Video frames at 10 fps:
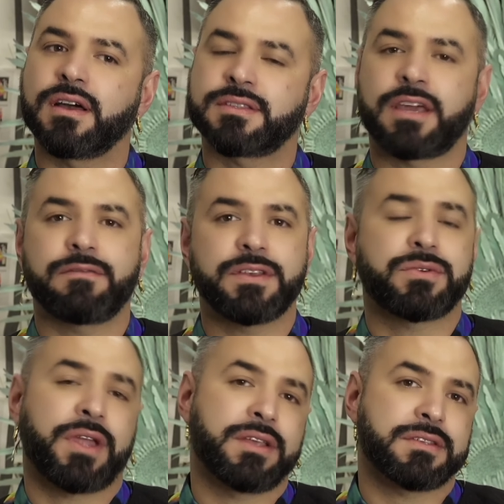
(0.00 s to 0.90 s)
satin face
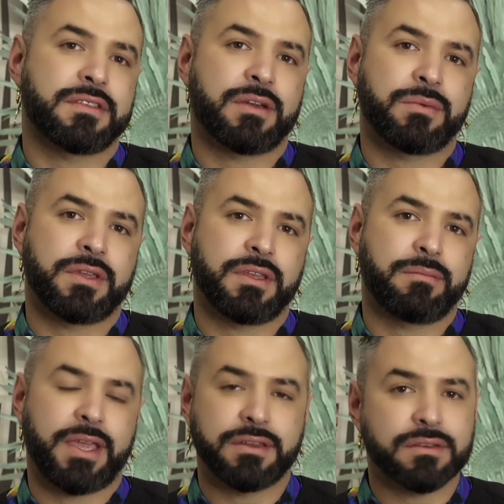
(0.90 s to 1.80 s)
organza that we
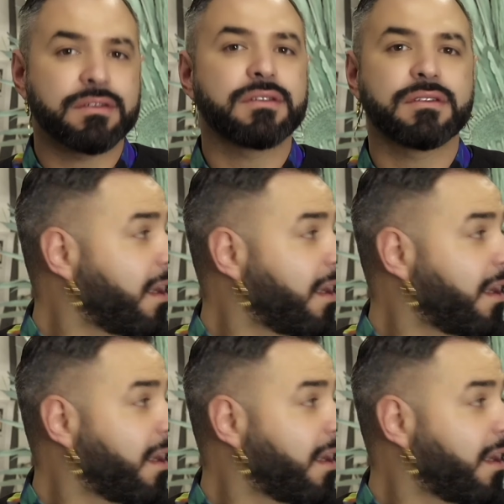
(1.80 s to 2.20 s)
painted.